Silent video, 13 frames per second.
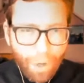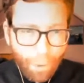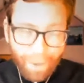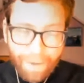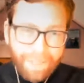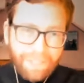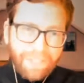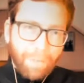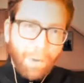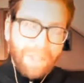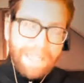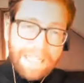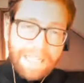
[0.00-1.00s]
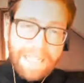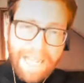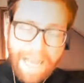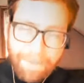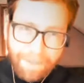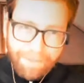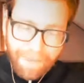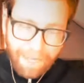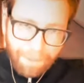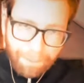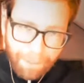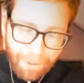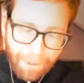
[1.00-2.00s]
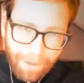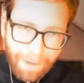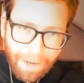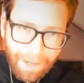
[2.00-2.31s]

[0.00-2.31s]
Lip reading: or even a small indie app developer,